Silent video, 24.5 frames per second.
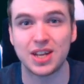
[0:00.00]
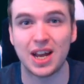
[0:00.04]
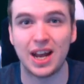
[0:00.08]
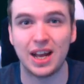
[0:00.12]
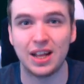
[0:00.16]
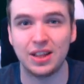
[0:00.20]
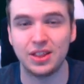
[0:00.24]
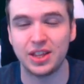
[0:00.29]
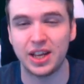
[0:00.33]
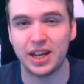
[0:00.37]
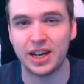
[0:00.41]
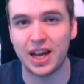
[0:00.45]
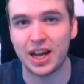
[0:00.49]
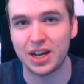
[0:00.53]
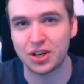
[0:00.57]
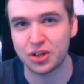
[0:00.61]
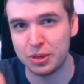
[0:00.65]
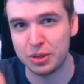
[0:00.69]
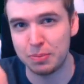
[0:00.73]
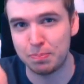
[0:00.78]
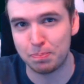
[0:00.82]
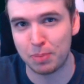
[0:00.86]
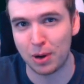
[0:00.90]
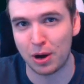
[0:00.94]
and then actually
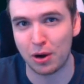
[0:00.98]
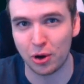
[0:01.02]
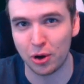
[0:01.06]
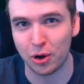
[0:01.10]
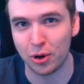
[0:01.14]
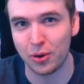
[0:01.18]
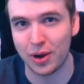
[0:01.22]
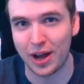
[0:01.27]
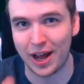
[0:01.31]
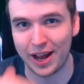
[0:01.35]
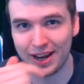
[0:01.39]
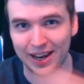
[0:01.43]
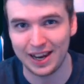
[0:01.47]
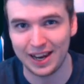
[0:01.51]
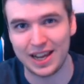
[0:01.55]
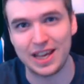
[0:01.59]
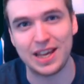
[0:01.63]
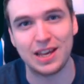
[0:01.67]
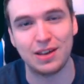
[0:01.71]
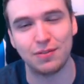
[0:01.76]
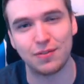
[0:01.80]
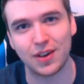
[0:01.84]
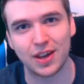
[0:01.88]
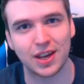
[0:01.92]
burrow and
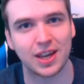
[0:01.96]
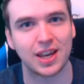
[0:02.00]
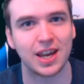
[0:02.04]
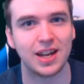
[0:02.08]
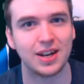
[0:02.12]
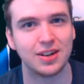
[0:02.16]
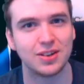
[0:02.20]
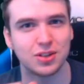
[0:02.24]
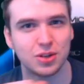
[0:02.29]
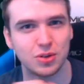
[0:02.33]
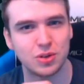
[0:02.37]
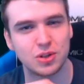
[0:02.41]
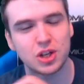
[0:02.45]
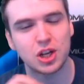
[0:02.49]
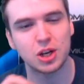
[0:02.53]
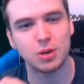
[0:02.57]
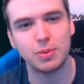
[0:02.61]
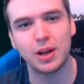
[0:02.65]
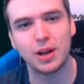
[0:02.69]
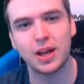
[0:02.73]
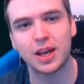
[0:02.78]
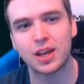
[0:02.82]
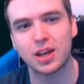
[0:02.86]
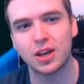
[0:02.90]
leave again. So she's going to be
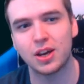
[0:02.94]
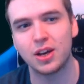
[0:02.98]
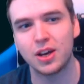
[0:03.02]
like